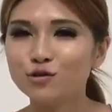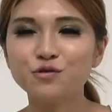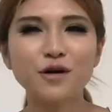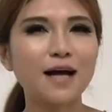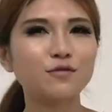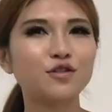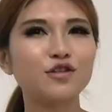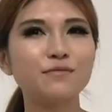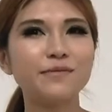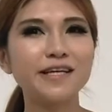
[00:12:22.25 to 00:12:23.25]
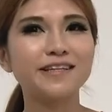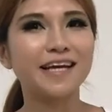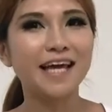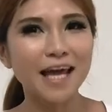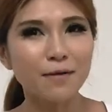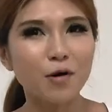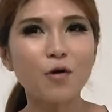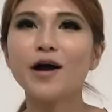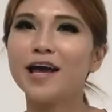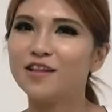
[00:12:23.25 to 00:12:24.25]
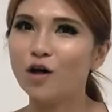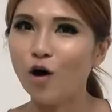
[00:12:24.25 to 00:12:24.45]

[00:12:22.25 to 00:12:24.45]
you how to terminate the cable and